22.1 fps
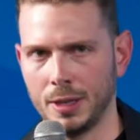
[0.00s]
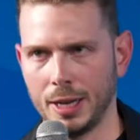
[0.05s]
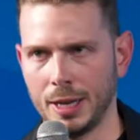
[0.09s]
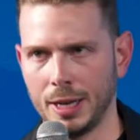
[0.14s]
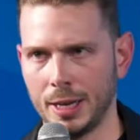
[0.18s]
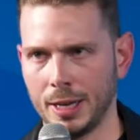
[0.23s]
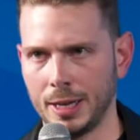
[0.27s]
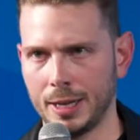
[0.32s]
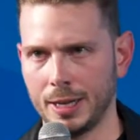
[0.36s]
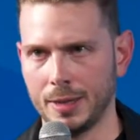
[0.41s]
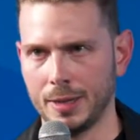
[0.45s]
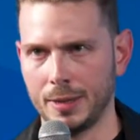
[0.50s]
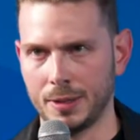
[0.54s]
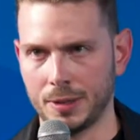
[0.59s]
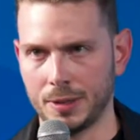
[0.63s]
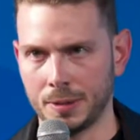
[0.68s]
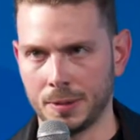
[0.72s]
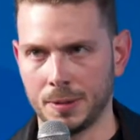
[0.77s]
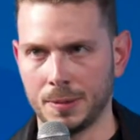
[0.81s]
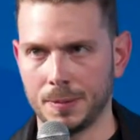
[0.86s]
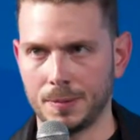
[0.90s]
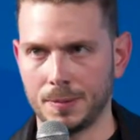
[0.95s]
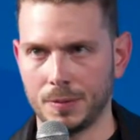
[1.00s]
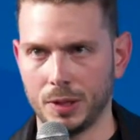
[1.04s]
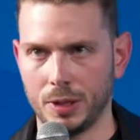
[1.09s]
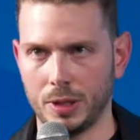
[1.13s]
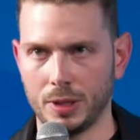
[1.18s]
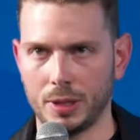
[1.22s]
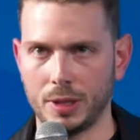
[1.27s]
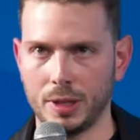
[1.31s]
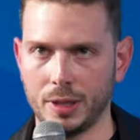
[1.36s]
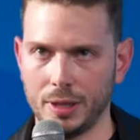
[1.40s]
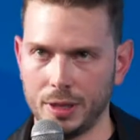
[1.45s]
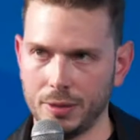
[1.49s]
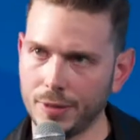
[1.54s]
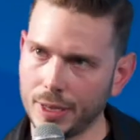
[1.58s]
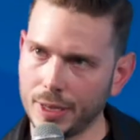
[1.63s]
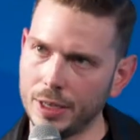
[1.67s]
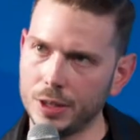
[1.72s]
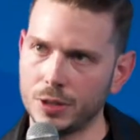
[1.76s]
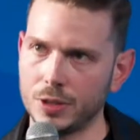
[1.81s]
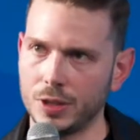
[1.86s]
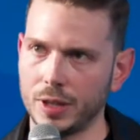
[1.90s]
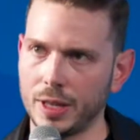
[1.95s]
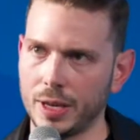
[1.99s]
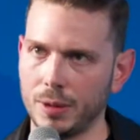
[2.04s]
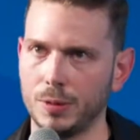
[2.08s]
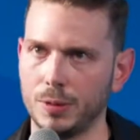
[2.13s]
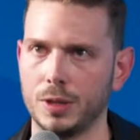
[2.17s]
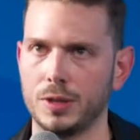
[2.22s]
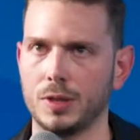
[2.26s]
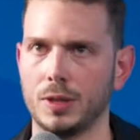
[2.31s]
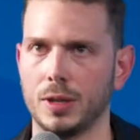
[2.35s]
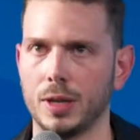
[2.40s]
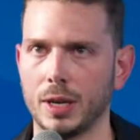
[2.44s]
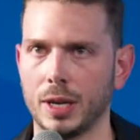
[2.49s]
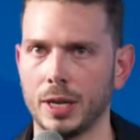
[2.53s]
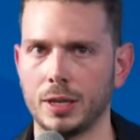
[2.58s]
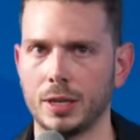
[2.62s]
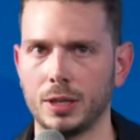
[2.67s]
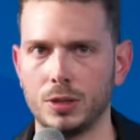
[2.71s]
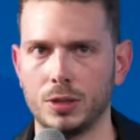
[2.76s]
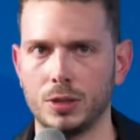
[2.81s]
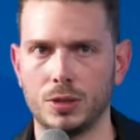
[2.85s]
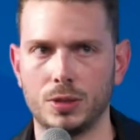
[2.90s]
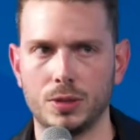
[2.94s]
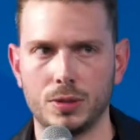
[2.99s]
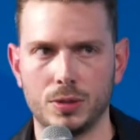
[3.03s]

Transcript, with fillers: And the, the advantage to that was I could